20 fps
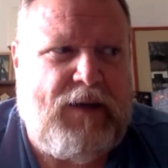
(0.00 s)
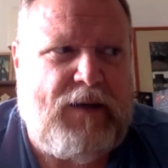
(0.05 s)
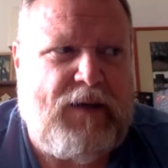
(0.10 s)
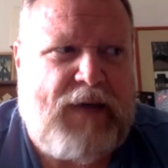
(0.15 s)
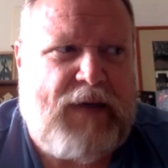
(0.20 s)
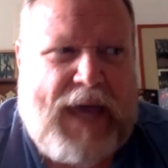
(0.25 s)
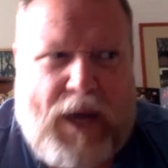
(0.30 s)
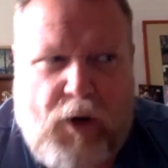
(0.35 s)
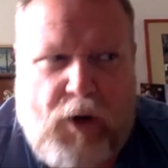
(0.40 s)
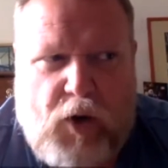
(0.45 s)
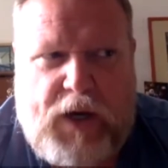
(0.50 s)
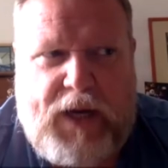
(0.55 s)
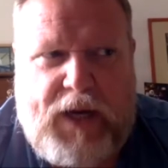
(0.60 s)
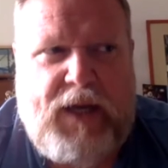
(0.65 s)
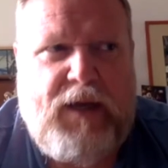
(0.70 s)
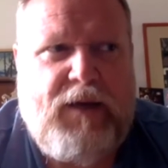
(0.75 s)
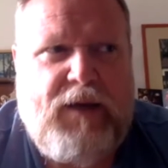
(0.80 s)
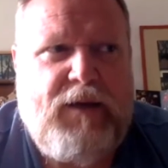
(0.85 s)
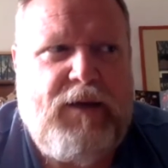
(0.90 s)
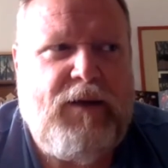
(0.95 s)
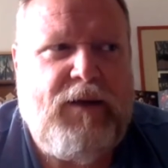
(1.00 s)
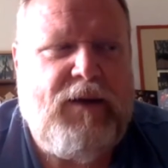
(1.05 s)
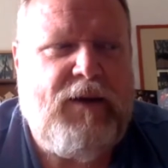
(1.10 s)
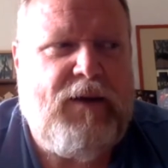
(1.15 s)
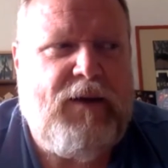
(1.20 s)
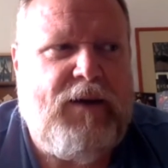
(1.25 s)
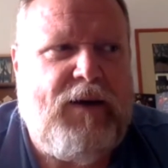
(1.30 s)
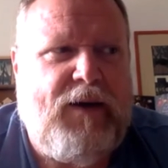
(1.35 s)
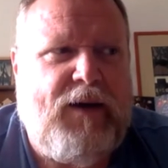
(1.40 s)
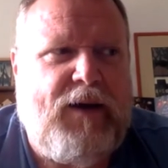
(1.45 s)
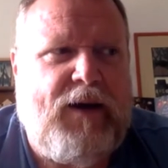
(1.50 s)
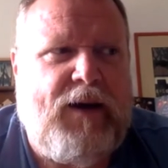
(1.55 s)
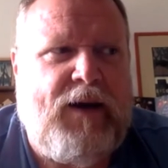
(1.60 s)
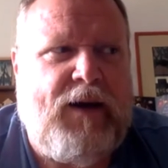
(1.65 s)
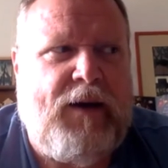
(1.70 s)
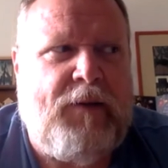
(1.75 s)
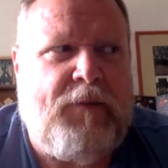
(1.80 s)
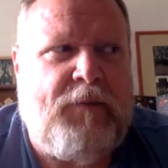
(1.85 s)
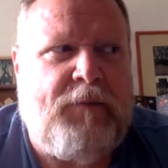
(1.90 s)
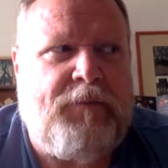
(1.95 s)
caring.
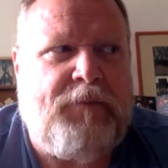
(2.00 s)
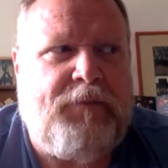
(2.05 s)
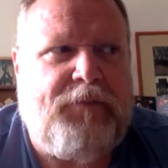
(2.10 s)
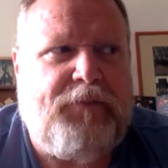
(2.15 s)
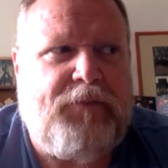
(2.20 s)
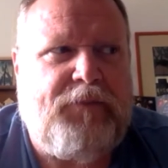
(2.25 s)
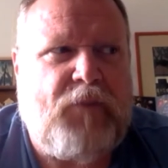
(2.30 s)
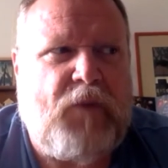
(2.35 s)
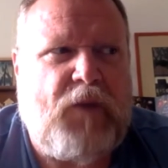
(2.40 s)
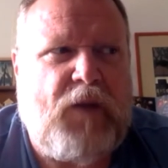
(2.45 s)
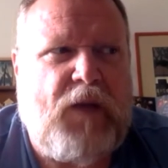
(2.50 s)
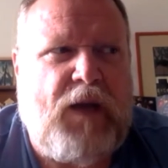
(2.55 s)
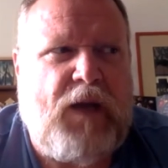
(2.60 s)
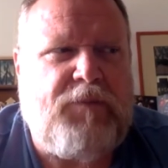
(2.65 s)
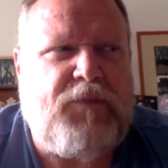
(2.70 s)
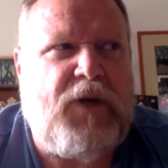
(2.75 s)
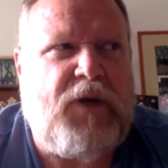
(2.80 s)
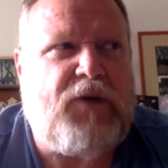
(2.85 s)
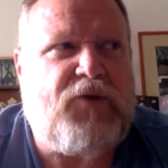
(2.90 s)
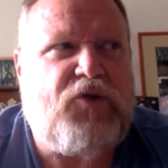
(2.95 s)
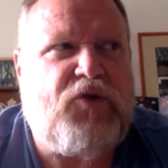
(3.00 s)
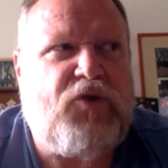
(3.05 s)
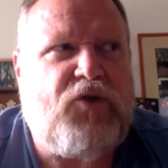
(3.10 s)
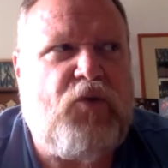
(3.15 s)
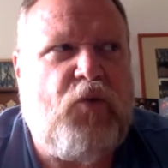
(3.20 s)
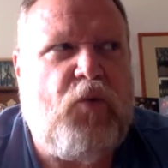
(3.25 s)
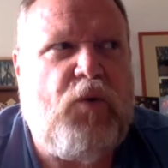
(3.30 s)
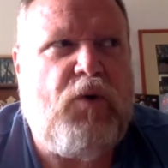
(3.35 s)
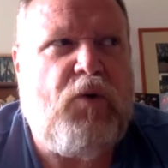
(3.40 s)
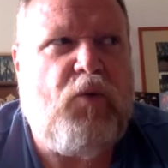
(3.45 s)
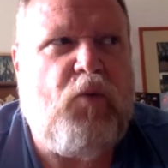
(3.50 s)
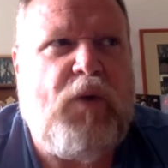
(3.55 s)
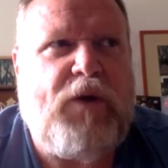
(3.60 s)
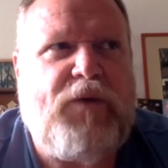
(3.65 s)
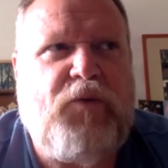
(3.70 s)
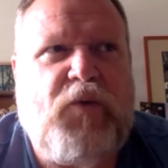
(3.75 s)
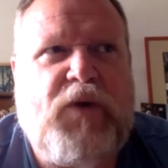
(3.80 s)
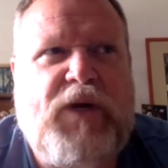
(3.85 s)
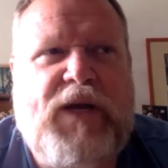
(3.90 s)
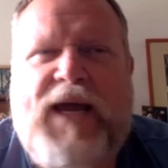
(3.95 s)
Um, I'm not sure
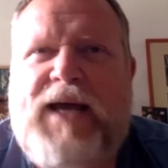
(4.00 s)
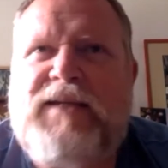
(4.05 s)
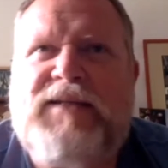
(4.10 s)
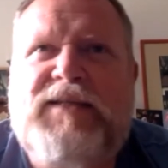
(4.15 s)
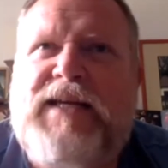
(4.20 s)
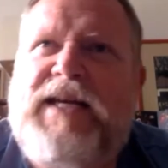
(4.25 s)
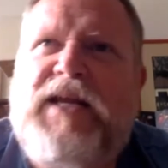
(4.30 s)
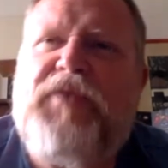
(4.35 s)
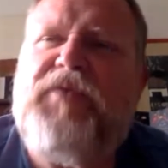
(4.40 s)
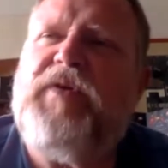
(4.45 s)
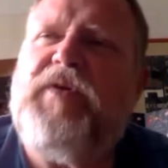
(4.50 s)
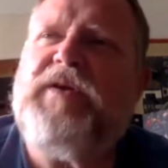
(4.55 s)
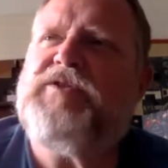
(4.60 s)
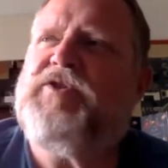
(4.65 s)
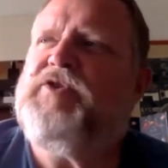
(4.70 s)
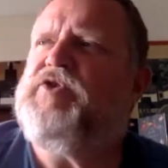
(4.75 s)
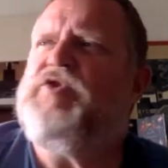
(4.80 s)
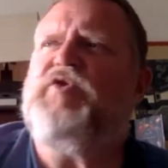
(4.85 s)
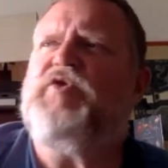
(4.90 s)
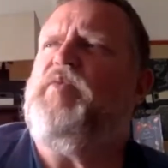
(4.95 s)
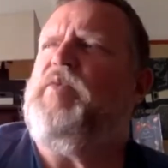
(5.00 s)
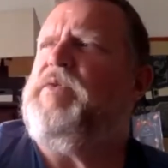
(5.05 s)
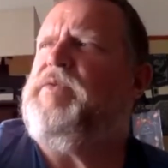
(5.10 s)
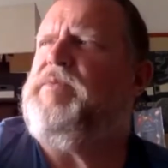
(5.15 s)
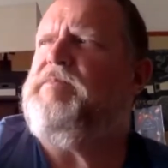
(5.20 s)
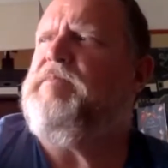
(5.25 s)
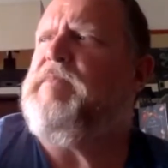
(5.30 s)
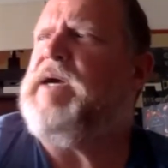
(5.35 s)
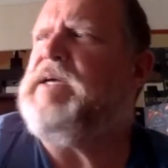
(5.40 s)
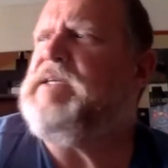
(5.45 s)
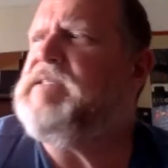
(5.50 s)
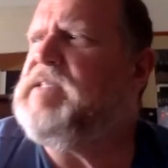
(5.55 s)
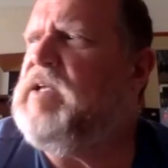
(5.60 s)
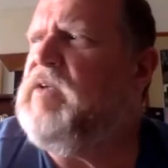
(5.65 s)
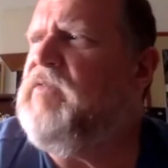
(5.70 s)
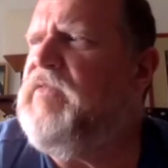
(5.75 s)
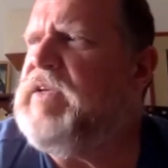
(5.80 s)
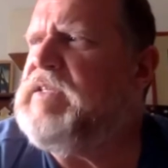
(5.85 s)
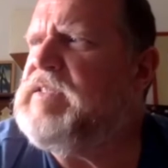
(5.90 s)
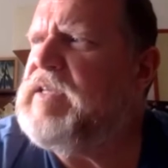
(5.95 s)
whether it has anything to do with
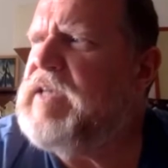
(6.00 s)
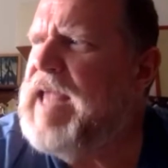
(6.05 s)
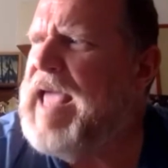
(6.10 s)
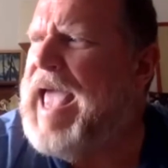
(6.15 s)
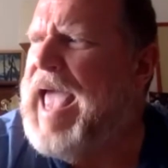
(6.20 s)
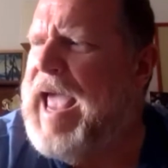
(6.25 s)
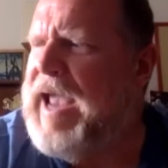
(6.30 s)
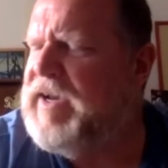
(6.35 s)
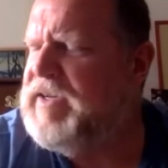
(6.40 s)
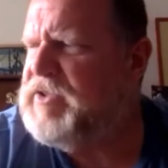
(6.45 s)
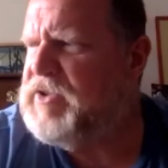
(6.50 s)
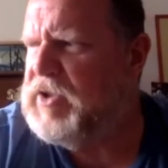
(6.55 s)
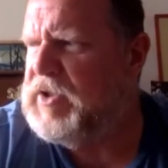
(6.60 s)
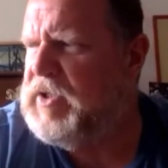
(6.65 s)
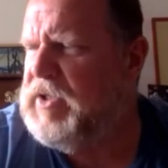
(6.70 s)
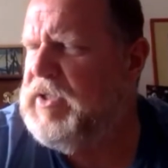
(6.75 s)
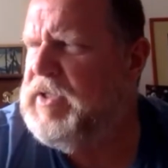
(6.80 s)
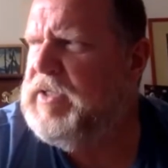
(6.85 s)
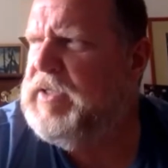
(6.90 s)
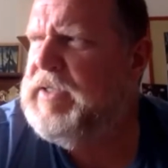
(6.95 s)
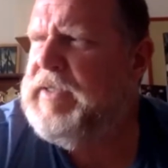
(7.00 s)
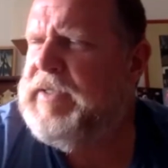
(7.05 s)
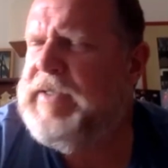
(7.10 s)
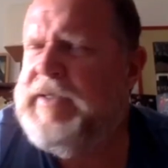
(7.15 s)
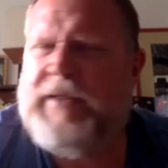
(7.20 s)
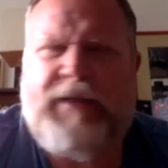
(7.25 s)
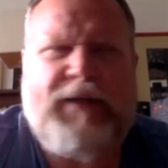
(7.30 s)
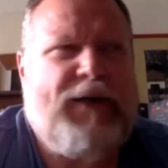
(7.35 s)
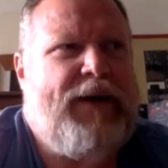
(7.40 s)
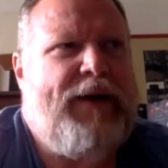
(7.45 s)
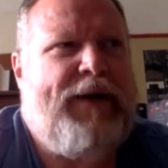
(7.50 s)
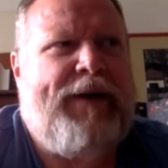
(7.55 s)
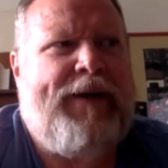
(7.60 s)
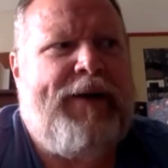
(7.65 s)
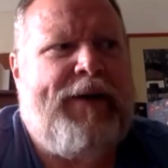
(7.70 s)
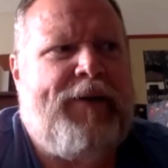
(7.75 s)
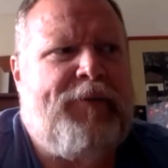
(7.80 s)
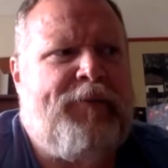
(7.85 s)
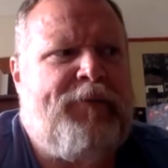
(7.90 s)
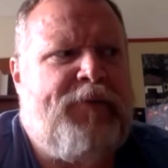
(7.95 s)
myself as an actor.
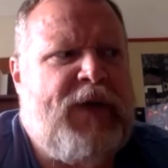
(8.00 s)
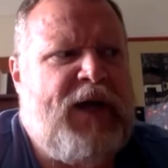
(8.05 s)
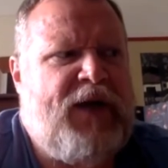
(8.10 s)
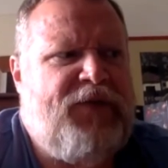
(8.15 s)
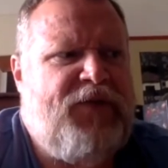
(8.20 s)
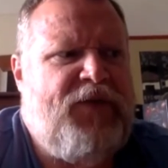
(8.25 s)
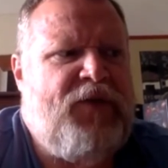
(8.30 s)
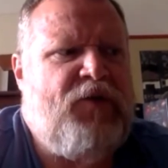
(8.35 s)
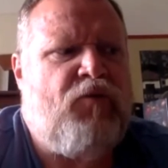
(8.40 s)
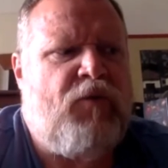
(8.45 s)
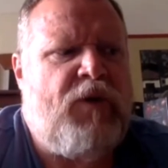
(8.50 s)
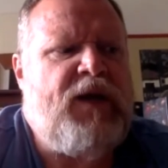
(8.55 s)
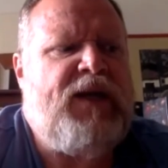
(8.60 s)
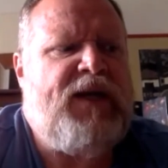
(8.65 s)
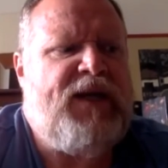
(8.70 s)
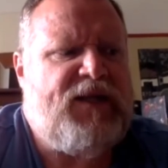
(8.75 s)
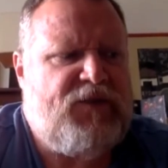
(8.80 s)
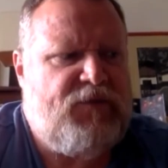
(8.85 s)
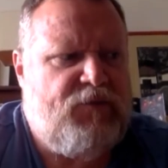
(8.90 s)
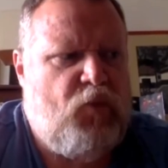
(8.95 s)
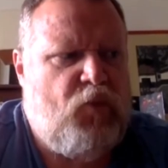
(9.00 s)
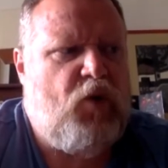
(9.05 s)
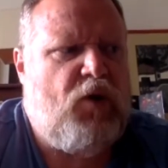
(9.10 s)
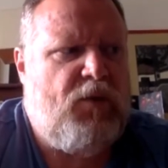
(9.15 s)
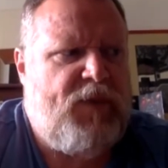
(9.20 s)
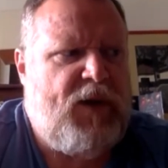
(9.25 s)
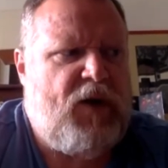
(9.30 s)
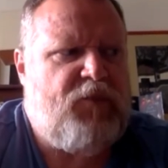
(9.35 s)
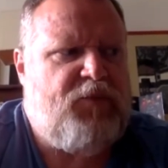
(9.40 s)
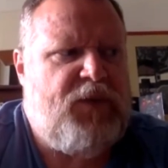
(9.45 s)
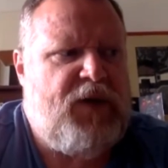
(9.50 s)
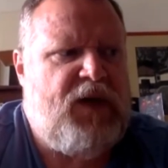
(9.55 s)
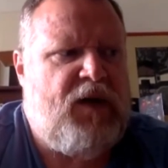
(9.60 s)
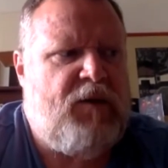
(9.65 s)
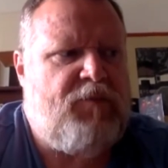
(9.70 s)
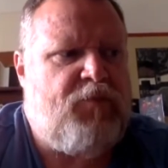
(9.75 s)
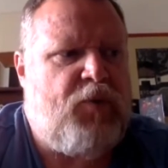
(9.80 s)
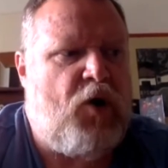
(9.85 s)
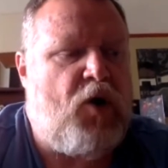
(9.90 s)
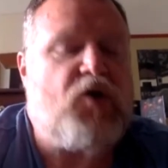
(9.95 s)
I think really it's more about being
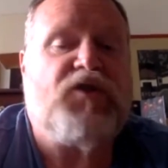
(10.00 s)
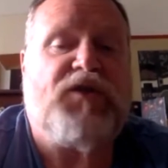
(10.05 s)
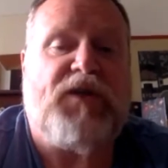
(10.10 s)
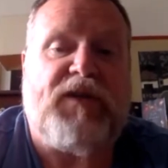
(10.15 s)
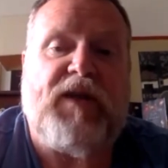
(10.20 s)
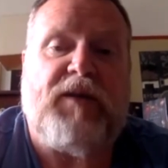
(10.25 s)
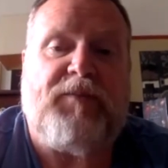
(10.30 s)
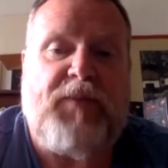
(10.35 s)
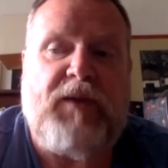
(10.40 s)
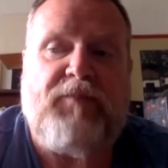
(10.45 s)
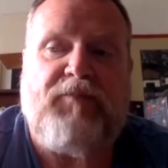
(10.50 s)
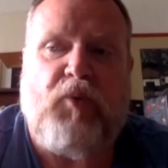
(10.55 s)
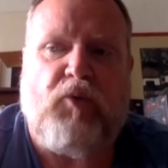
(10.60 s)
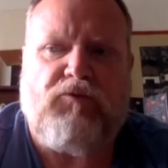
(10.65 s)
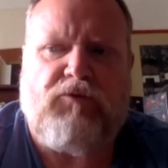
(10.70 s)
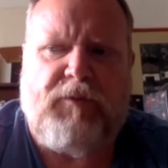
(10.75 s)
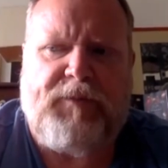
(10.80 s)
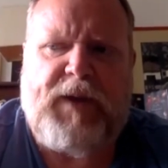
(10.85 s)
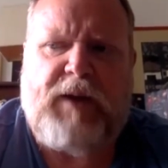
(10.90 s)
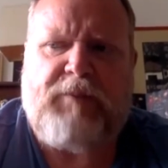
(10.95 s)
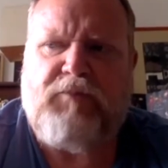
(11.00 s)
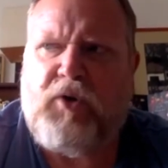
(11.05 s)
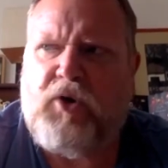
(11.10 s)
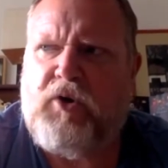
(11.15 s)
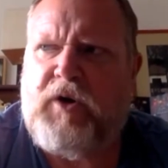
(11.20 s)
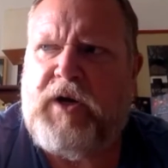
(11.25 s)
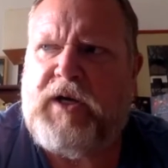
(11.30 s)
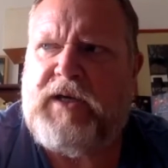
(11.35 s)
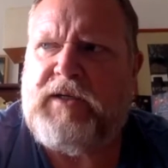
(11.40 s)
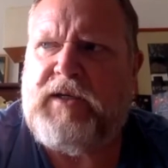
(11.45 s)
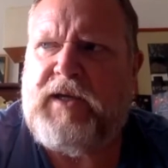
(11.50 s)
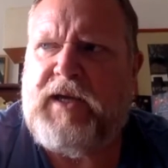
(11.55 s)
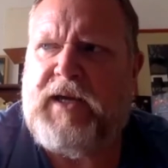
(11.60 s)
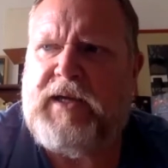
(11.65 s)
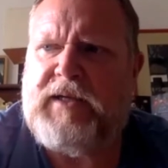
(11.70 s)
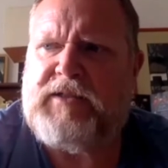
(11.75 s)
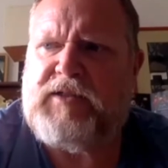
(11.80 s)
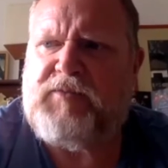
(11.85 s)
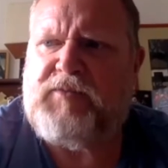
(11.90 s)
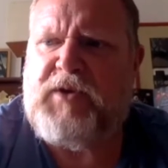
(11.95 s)
a person that people remember
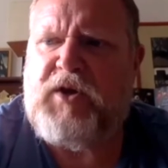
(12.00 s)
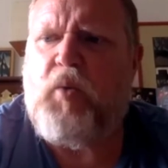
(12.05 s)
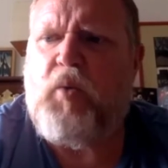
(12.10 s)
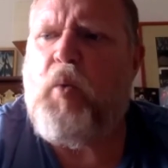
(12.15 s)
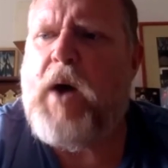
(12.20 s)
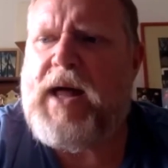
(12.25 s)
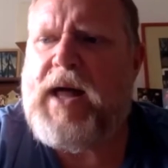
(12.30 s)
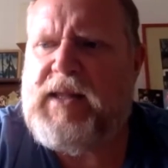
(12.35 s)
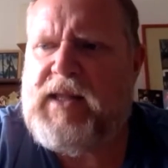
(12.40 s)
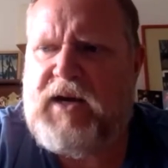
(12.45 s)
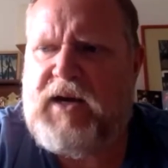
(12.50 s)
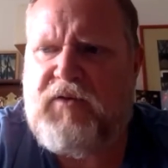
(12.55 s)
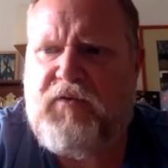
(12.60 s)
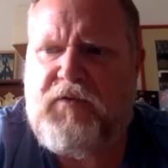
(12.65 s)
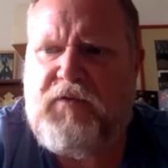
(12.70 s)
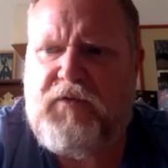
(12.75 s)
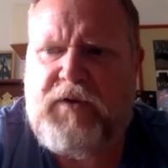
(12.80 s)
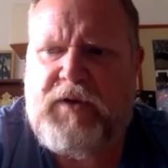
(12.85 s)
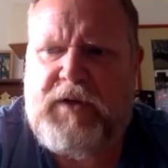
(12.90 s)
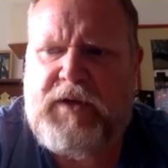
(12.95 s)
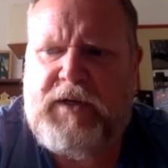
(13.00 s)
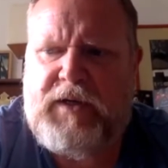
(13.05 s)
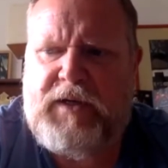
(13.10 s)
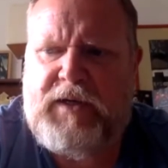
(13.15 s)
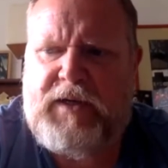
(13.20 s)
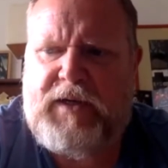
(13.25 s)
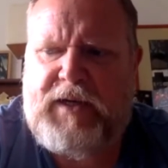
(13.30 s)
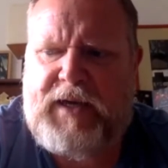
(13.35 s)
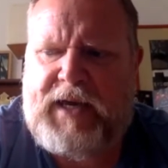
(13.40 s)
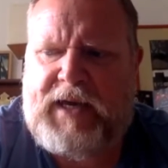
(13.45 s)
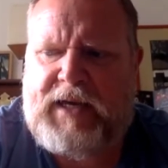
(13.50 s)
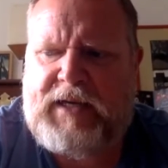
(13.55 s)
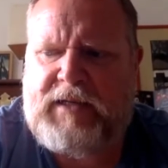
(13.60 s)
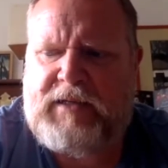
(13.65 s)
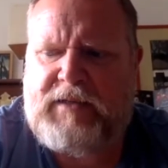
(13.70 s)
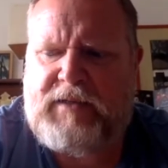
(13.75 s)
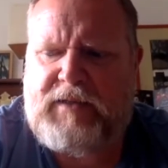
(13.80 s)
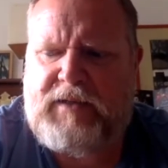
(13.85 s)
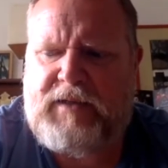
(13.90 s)
and speak well of, and